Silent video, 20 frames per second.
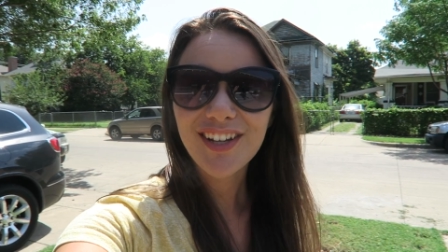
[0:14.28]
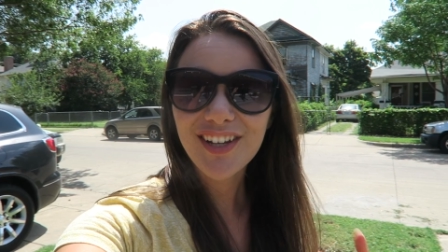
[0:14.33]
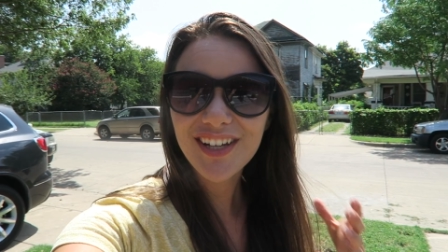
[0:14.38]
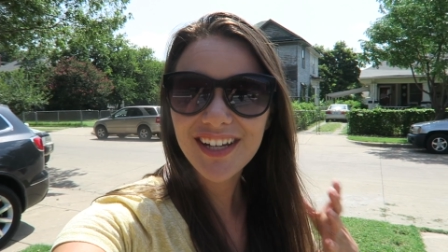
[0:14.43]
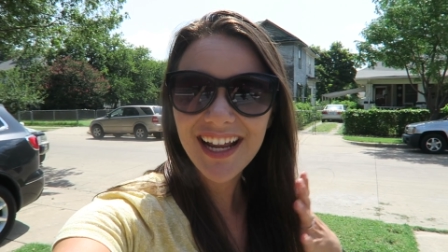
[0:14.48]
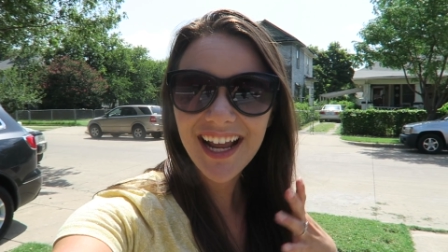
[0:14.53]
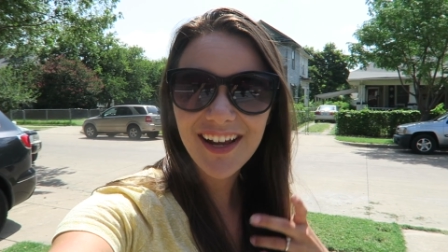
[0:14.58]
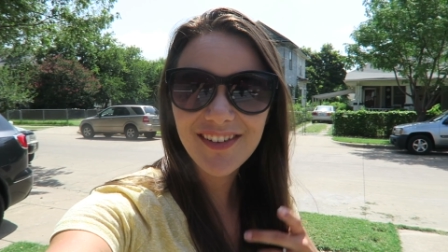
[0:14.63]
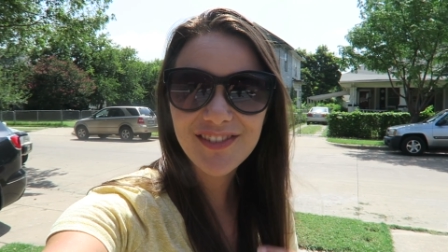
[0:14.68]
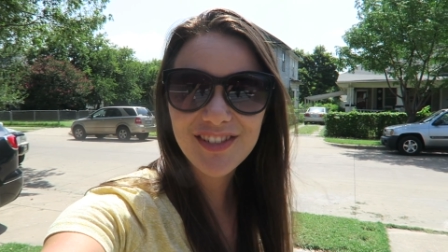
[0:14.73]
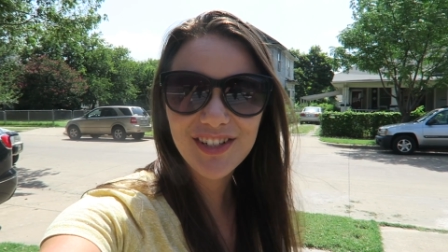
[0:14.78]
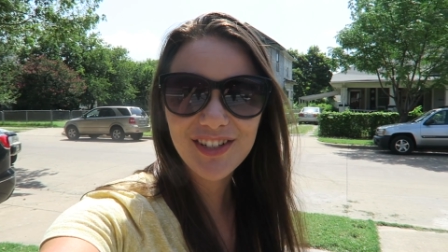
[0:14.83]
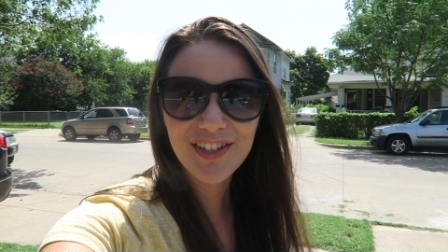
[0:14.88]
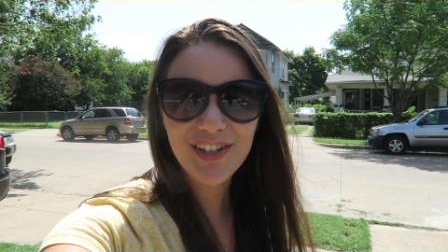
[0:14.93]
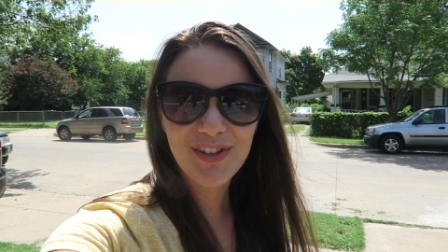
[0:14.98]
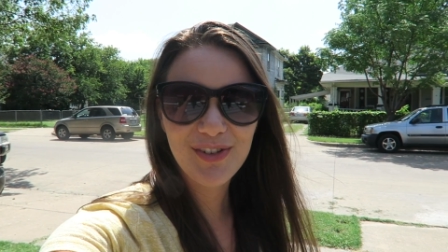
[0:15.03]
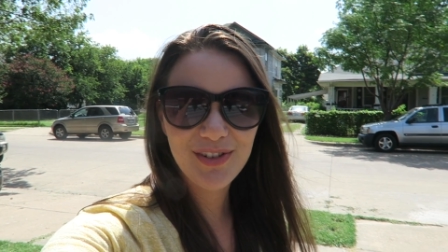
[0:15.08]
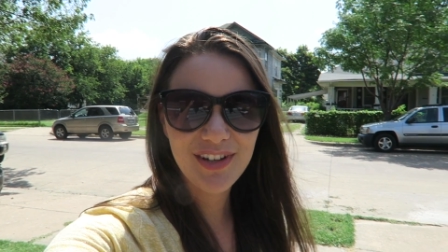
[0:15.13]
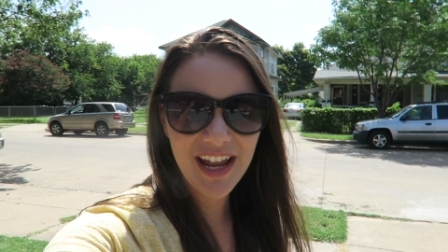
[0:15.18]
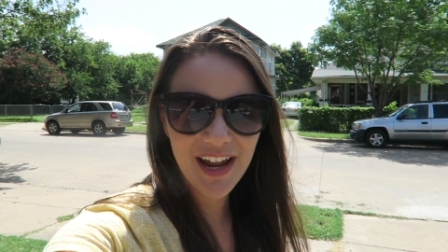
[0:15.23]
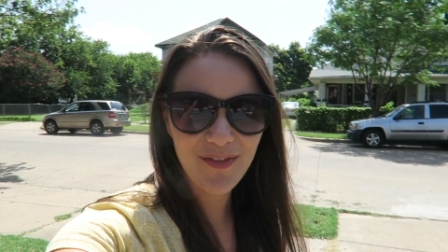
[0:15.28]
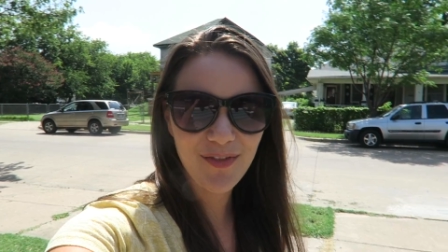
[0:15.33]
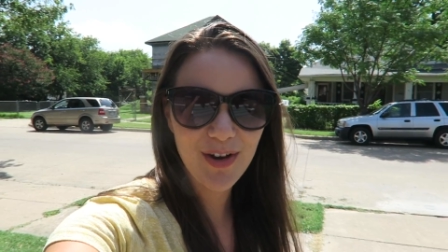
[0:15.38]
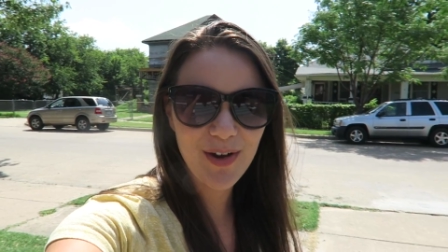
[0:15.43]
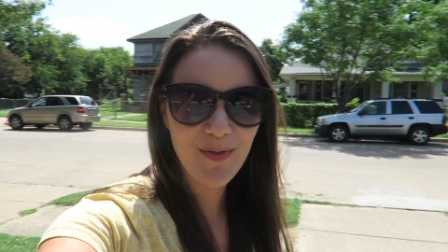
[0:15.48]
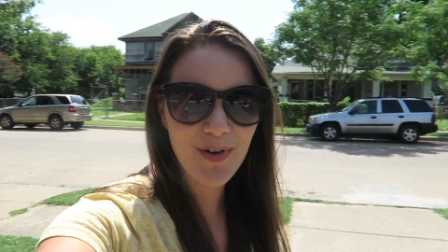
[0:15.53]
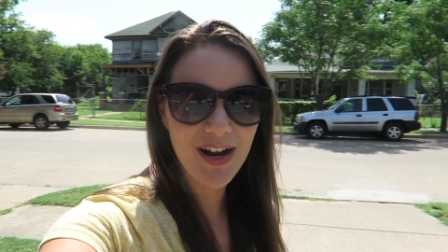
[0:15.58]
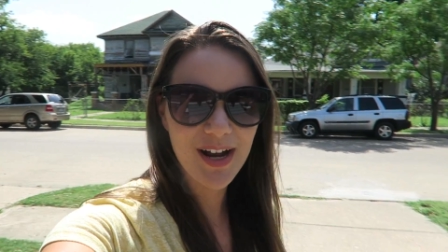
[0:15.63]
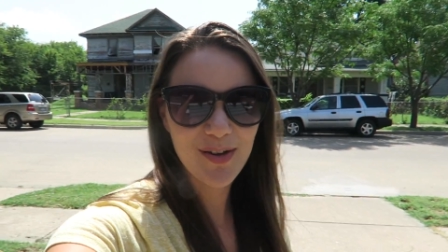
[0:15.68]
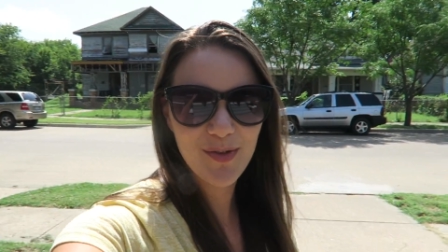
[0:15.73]
Good afternoon,
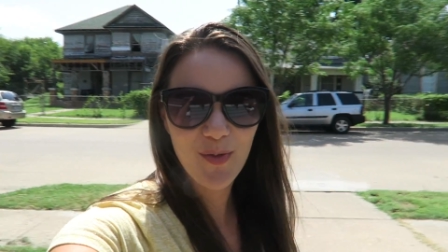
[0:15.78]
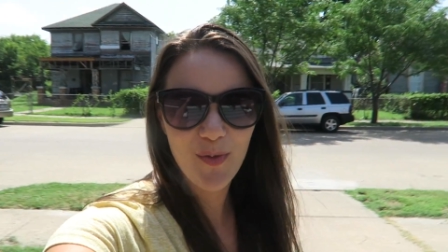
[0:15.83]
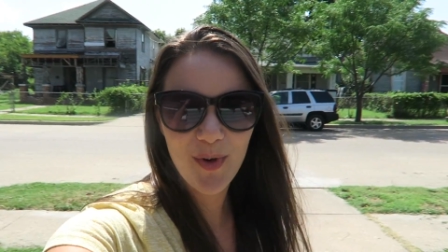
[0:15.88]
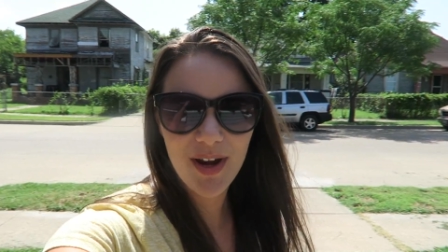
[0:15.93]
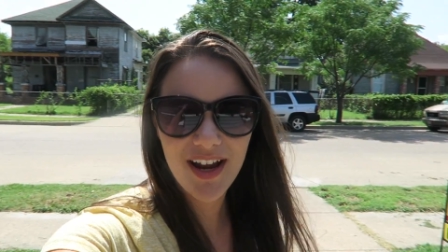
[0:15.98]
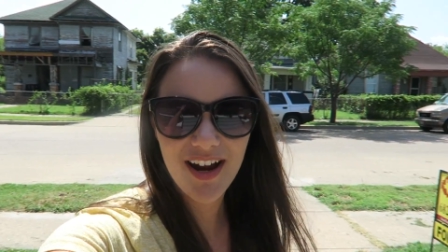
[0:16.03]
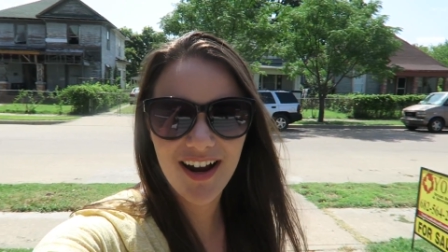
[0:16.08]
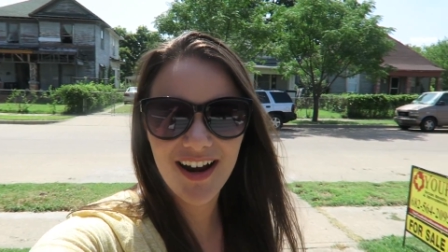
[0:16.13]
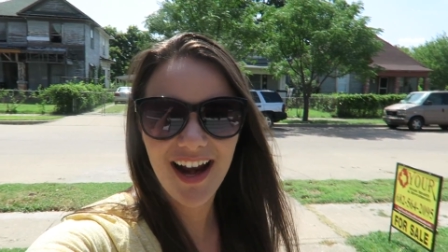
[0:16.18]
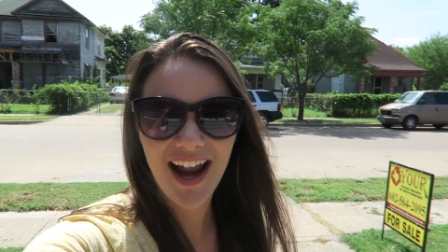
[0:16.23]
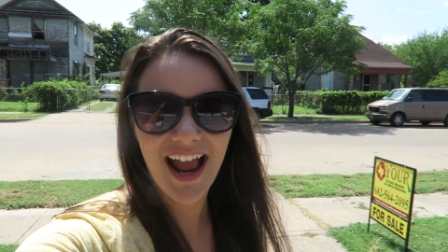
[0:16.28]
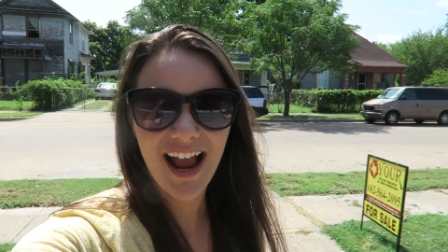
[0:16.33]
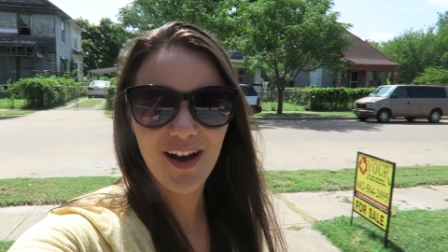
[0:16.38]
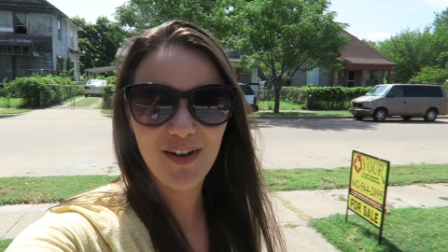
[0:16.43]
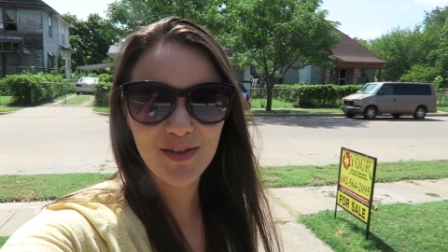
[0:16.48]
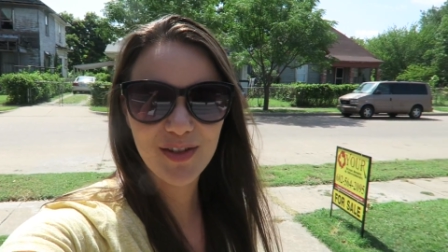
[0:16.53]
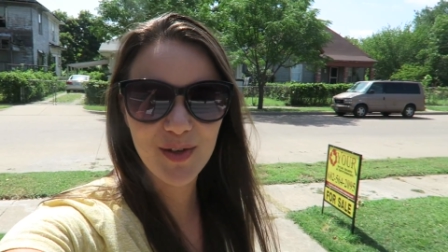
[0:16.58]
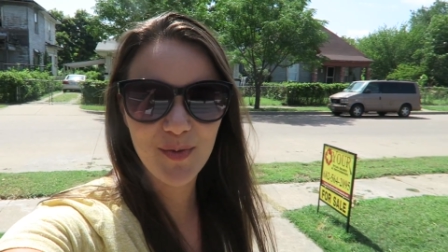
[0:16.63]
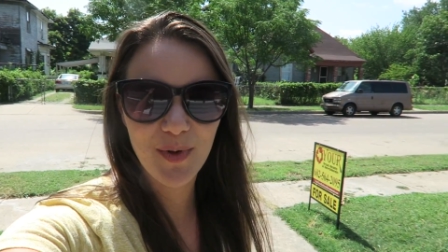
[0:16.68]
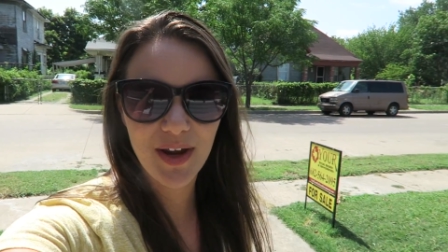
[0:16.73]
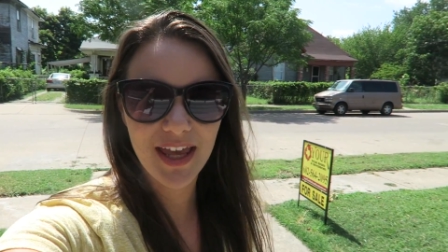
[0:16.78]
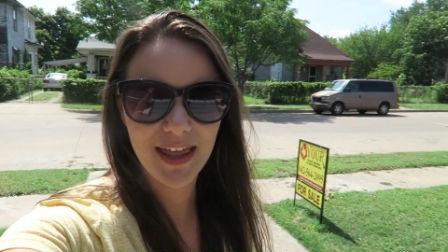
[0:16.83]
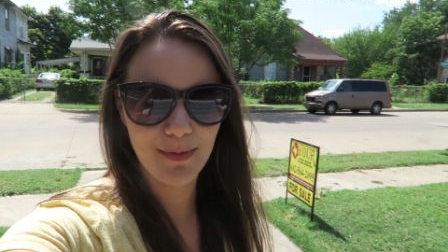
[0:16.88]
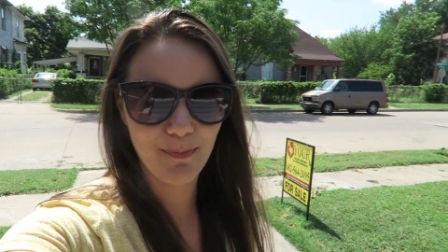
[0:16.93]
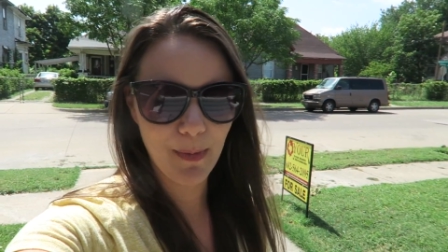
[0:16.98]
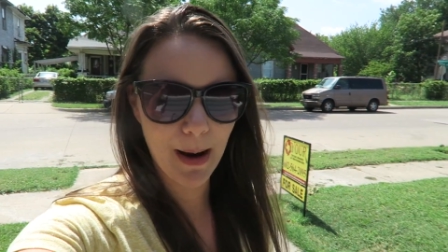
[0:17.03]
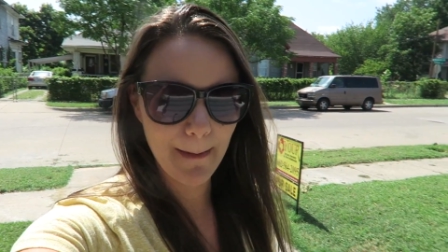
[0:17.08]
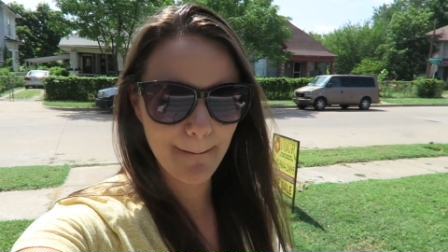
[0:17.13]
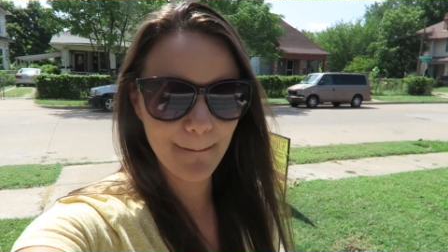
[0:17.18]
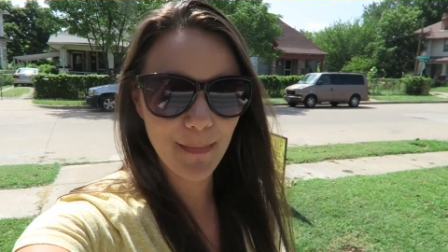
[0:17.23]
everyone. We are out
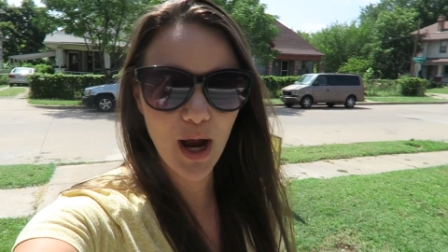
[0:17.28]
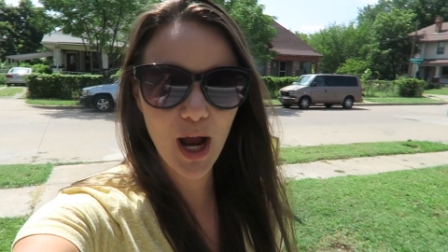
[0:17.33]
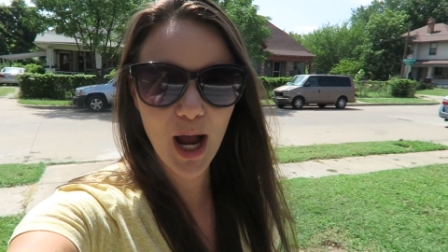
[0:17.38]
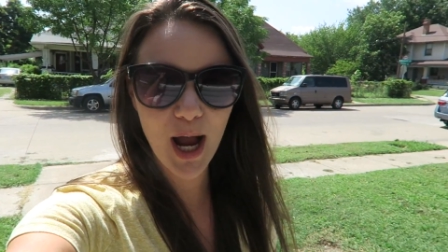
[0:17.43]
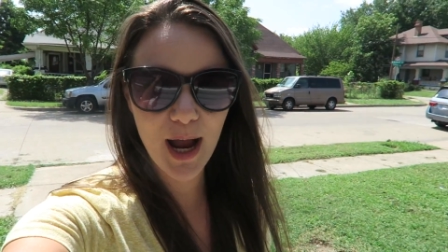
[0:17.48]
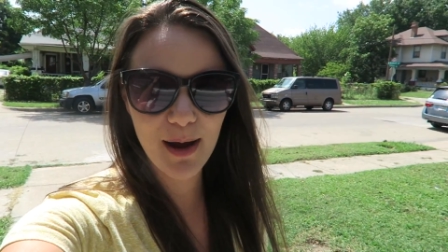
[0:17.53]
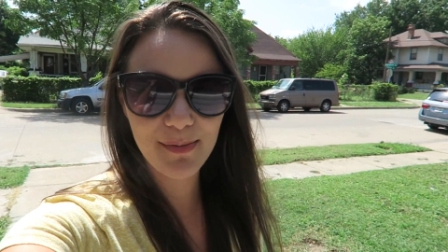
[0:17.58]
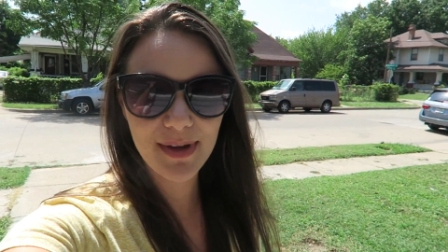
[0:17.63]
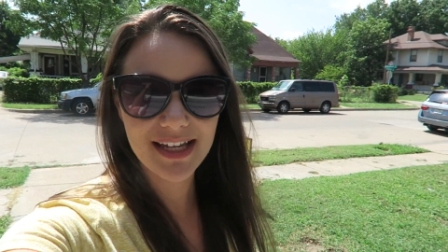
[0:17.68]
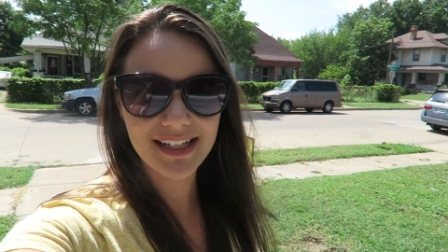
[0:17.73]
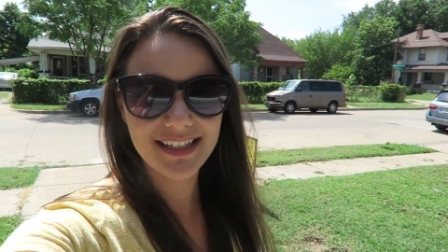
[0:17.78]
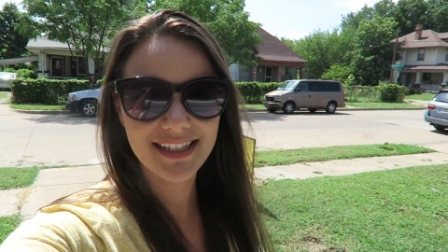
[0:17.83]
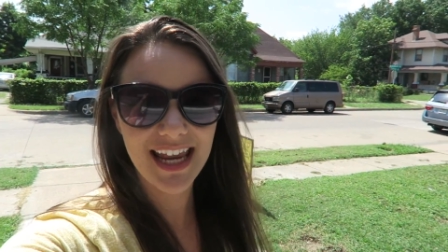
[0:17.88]
with my mom,